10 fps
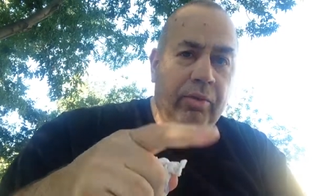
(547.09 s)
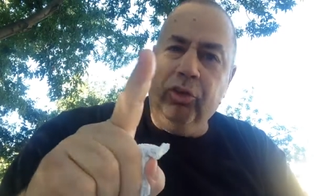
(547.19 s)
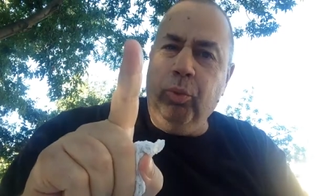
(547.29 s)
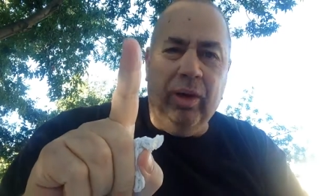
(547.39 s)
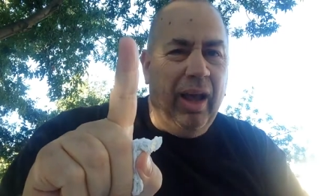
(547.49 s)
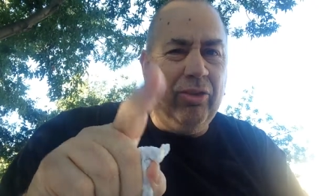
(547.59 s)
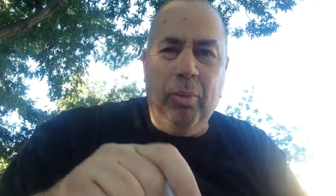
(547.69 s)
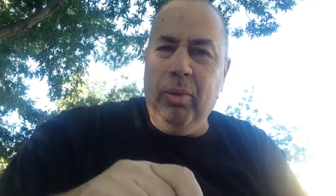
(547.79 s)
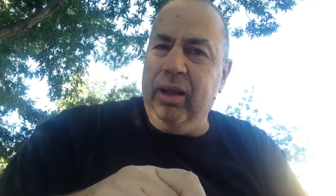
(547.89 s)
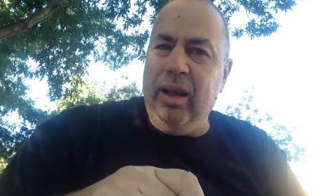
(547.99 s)
This one, guys,
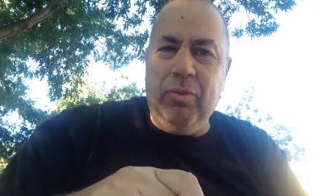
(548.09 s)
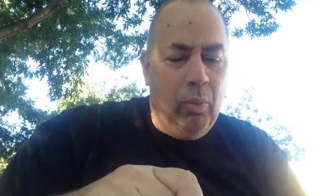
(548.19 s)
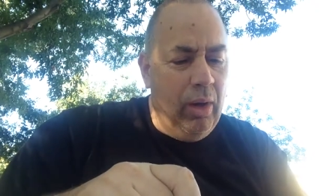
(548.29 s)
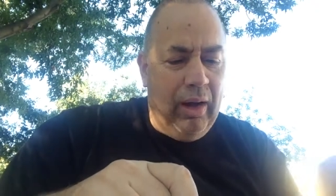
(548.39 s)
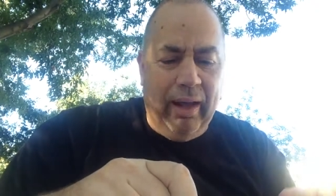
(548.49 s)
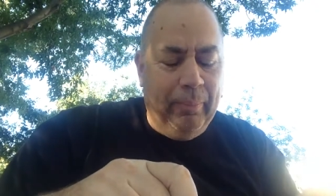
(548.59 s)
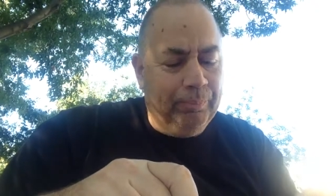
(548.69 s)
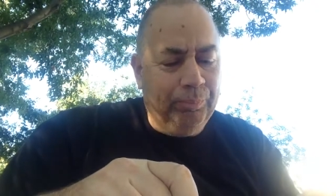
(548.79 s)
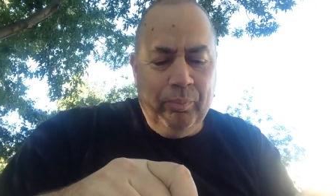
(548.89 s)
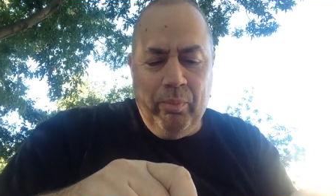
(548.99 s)
I'm only giving one item.
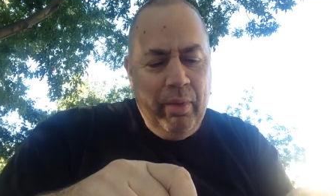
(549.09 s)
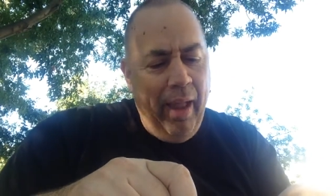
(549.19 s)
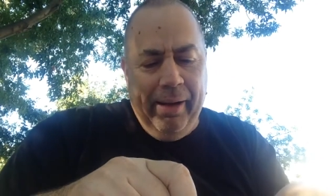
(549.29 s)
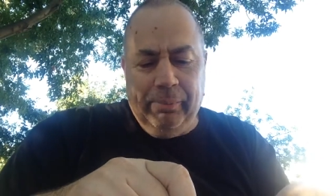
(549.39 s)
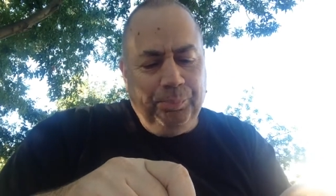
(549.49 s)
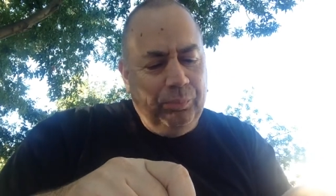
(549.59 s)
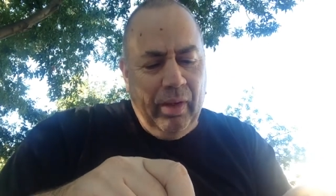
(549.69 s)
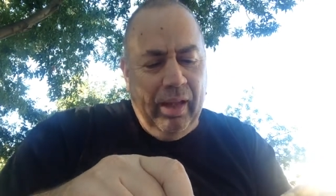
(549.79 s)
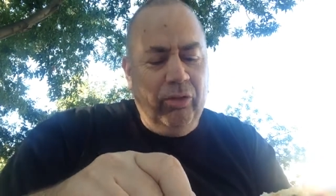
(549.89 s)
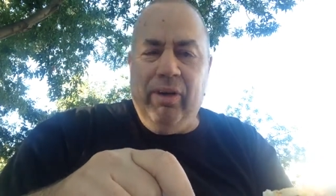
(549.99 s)

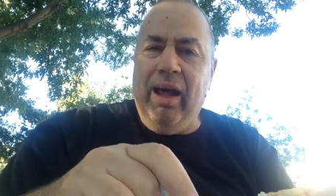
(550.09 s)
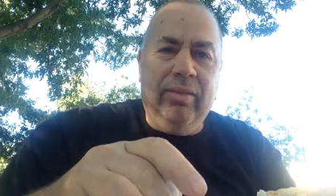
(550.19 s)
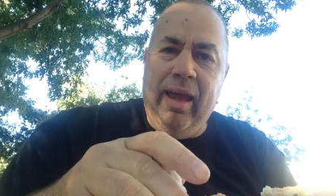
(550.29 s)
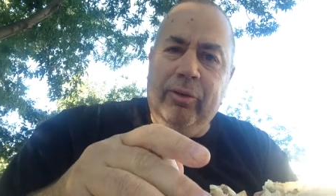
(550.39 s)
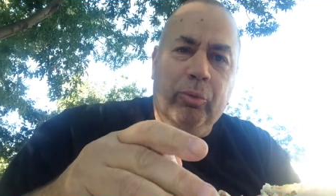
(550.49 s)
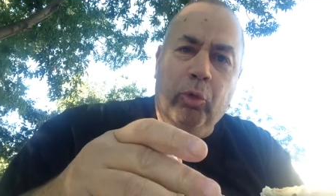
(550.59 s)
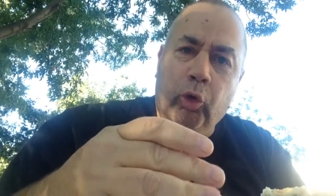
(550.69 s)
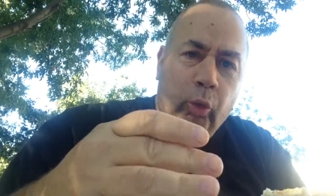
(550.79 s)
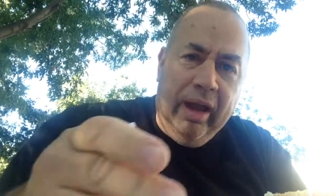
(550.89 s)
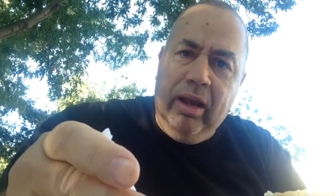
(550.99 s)
It's not that
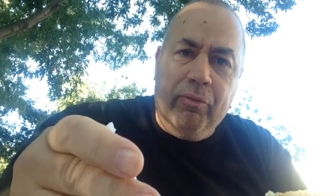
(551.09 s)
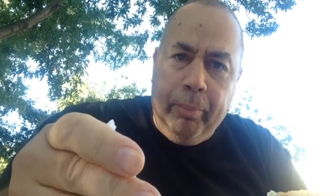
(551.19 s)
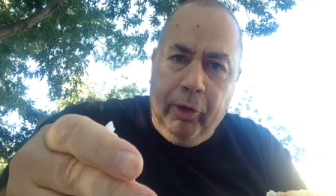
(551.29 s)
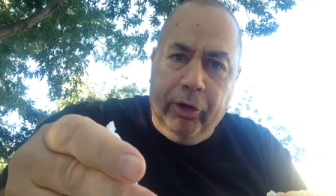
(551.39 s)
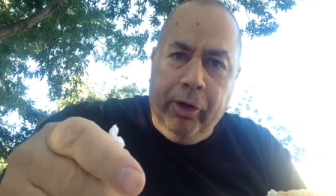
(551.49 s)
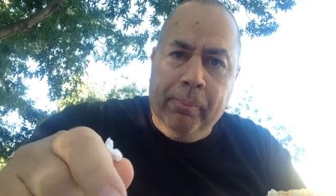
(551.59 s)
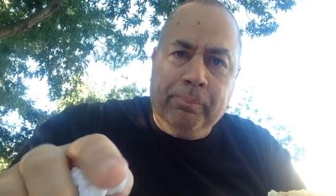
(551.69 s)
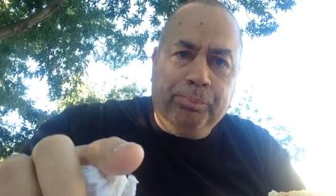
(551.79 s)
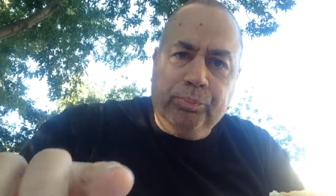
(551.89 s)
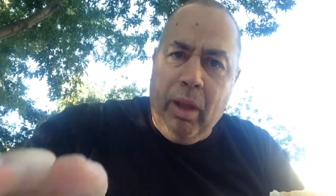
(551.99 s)
great of a burger,
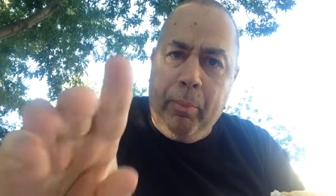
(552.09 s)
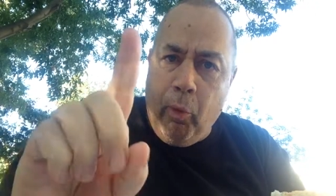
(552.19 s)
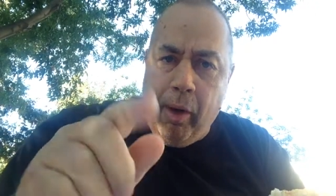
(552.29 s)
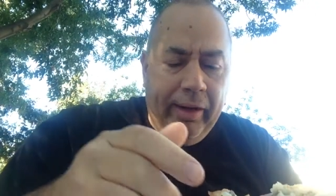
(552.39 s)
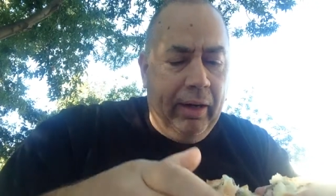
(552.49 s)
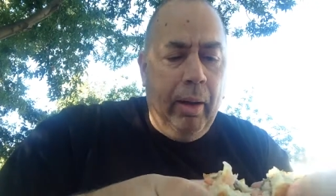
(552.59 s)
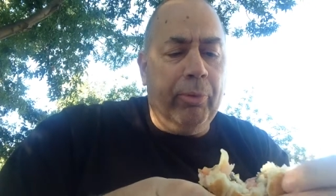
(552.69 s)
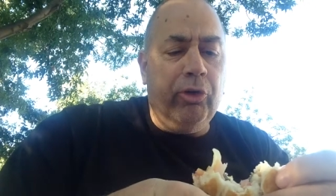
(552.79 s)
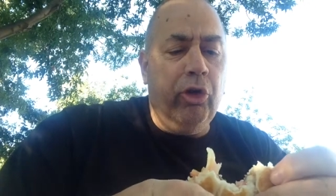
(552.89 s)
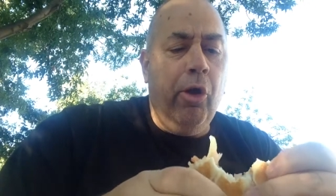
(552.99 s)
number one, and
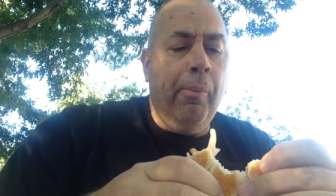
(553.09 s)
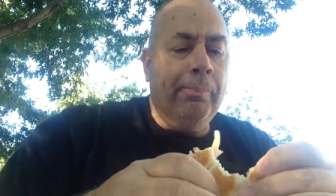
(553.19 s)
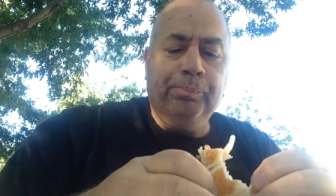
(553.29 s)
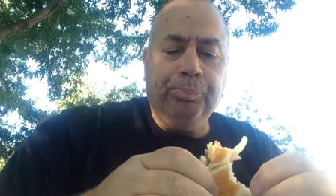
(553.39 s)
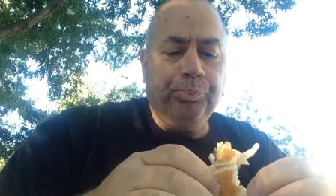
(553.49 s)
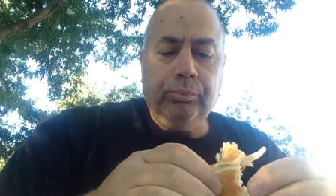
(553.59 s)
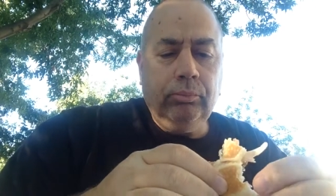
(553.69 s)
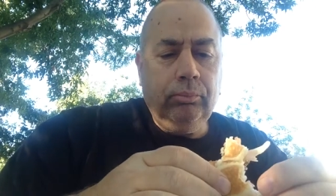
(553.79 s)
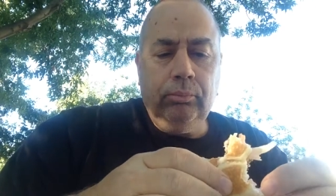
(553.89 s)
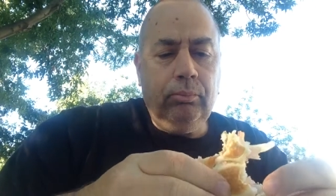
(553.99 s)
number two,
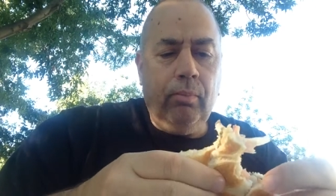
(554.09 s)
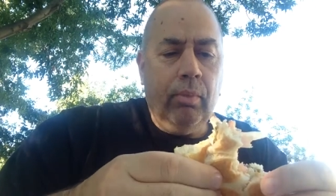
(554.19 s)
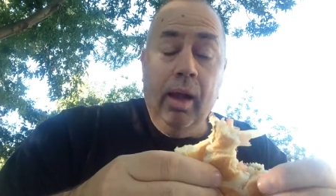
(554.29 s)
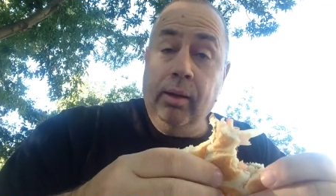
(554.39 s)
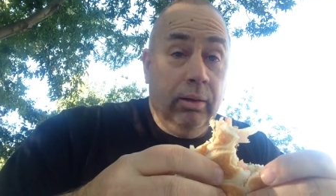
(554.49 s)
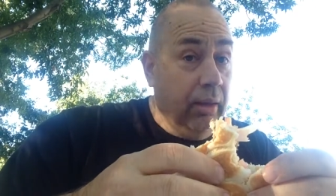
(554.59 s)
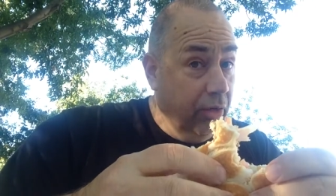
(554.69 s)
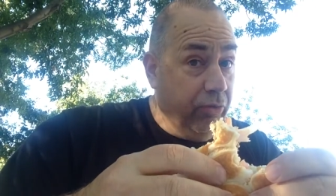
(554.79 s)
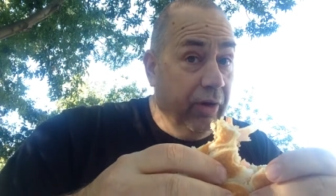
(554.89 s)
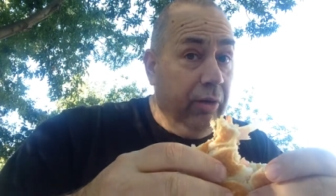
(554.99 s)

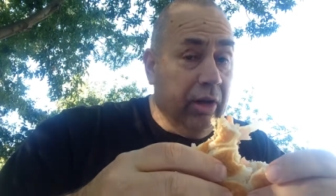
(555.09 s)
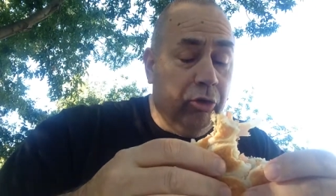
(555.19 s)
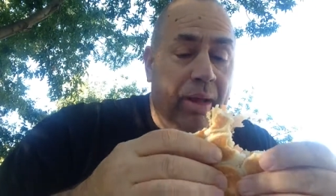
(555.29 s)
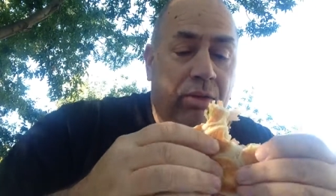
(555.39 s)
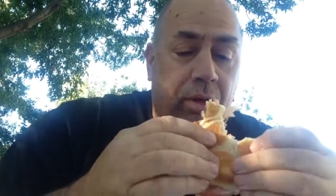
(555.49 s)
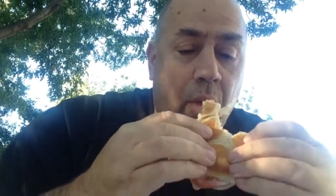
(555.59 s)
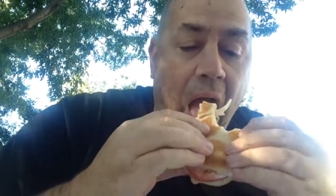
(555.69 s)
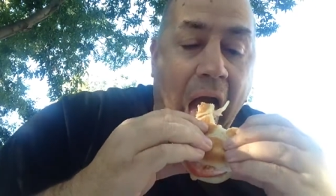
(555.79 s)
it's very expensive.